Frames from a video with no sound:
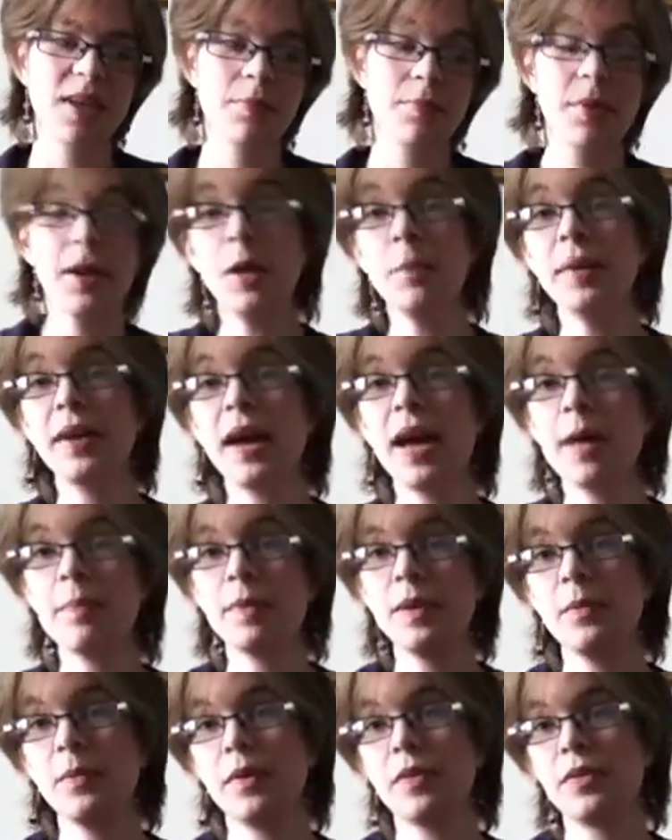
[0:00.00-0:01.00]
but I'll be
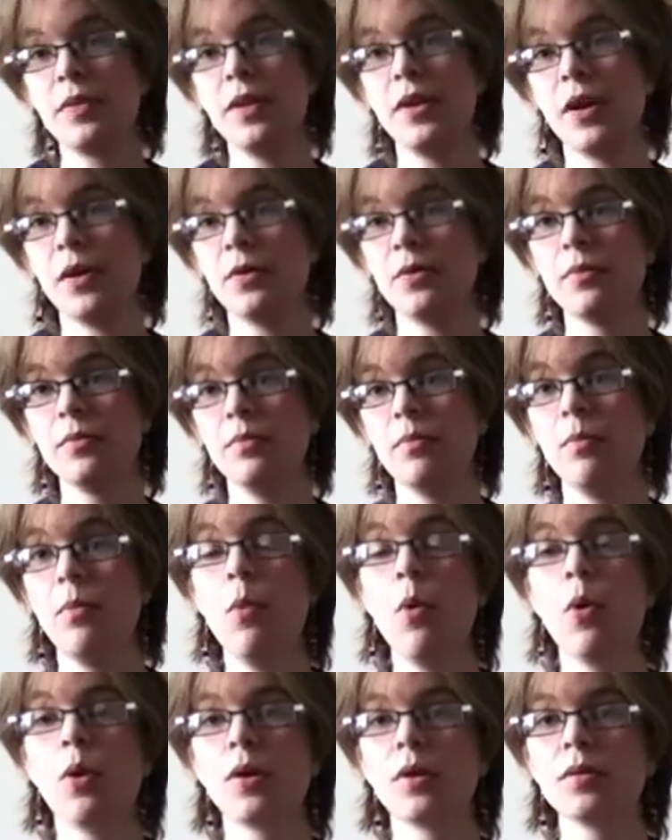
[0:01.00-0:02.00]
happy with, you know,
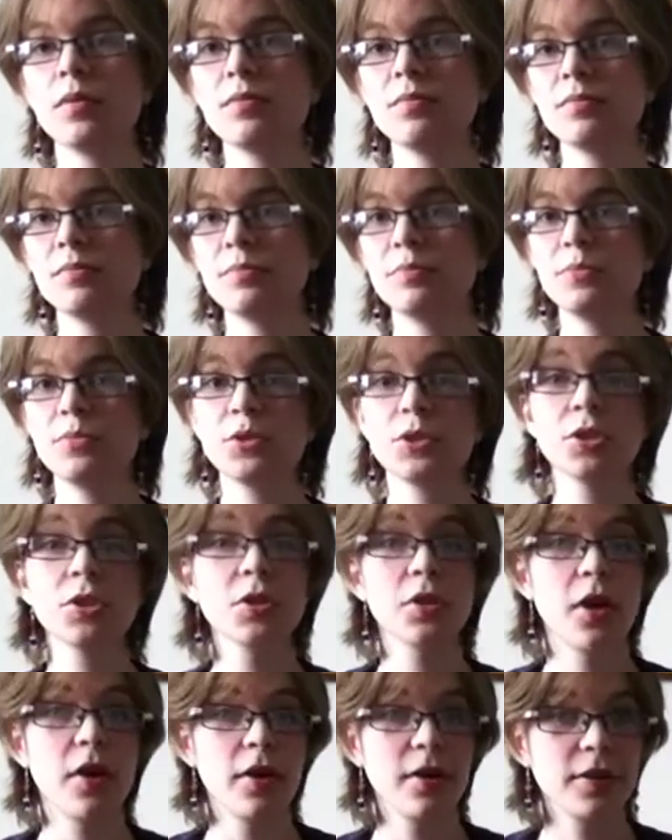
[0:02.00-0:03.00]
more
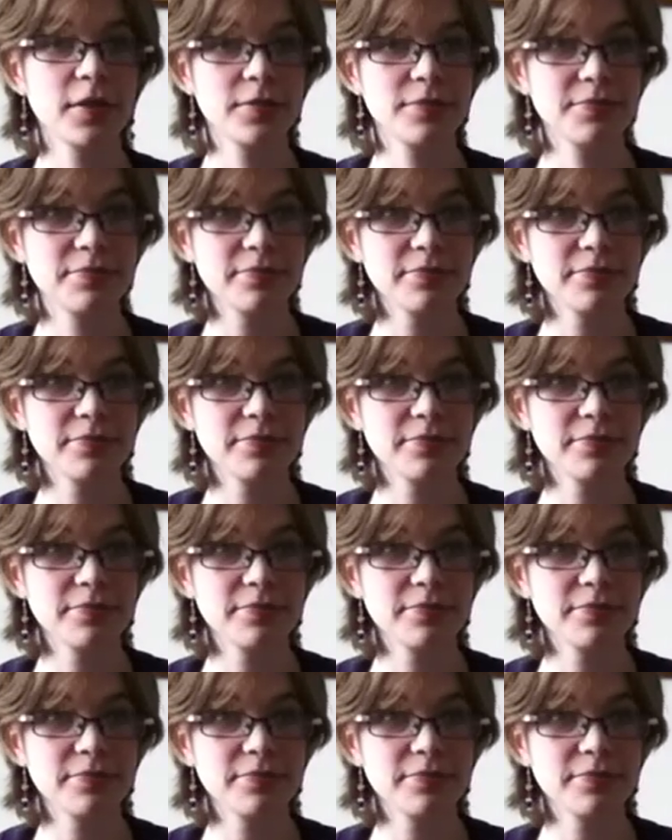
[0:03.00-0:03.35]
Sherlock.